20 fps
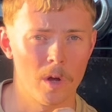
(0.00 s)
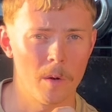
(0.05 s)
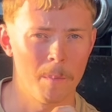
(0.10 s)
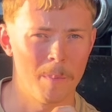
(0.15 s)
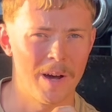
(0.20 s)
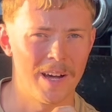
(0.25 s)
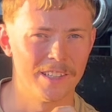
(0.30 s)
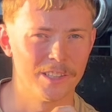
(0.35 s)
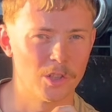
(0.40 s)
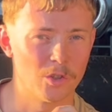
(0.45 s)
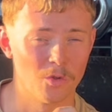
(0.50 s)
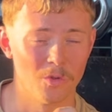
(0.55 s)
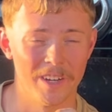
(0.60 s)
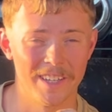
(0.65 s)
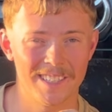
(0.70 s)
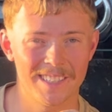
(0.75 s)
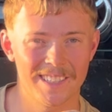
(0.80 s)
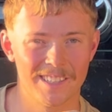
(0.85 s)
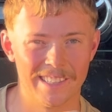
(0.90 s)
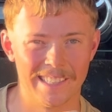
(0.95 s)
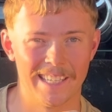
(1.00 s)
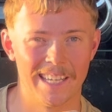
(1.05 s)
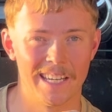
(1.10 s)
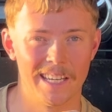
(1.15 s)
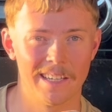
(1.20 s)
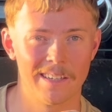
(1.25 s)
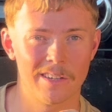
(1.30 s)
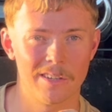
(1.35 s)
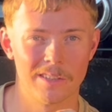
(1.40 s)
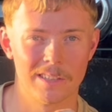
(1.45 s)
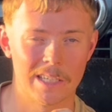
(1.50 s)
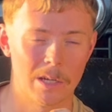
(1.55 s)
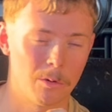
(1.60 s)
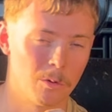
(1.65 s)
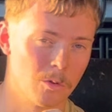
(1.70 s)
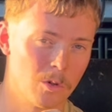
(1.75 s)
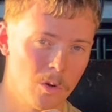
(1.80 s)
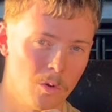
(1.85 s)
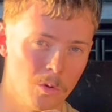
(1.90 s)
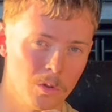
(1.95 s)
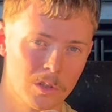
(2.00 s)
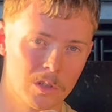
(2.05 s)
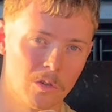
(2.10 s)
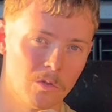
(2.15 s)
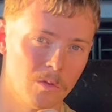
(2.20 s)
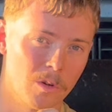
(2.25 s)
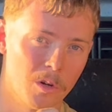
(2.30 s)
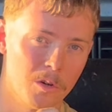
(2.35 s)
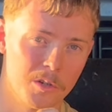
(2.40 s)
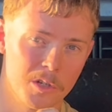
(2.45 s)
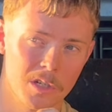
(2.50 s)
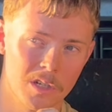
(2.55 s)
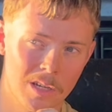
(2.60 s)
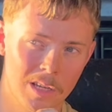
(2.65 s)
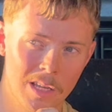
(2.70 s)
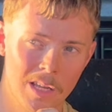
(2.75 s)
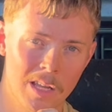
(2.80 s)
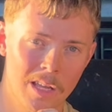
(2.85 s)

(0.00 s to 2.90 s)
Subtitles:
mud, grit can get in, because that will cause corrosion